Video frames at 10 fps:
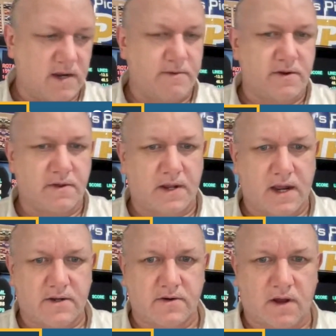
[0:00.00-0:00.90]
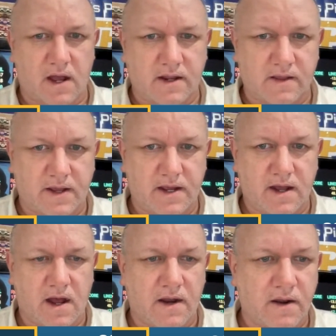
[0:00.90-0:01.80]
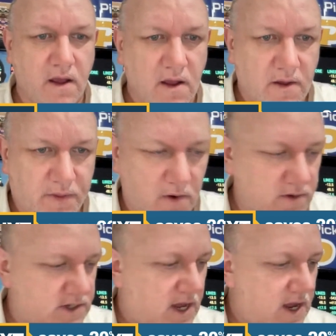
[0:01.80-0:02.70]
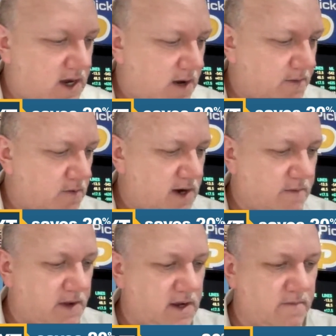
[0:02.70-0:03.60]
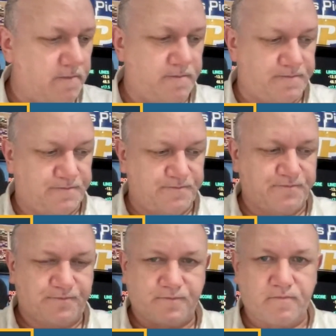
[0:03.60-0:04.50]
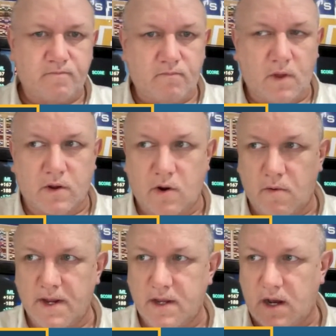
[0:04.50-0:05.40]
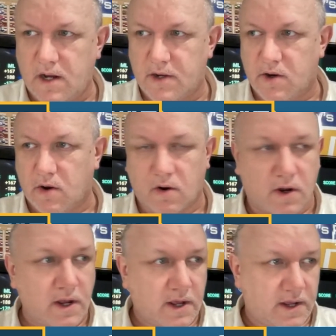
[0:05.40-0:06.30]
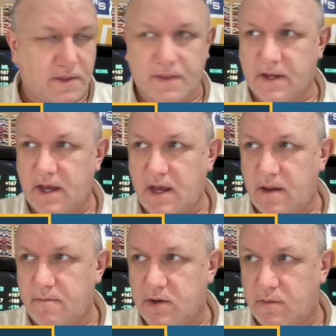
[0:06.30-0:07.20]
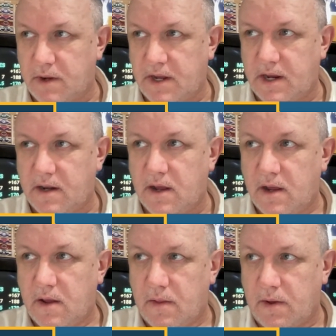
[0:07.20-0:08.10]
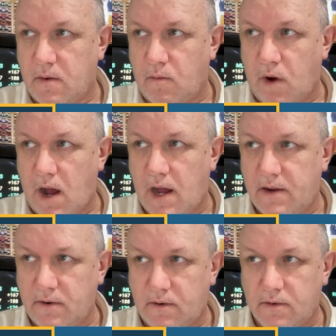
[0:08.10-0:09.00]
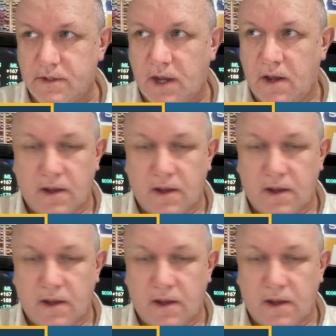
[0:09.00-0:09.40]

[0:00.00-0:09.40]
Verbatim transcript: to come to you in the National Hockey League on Thursday, and I'm going to recommend going under in the game between the Wild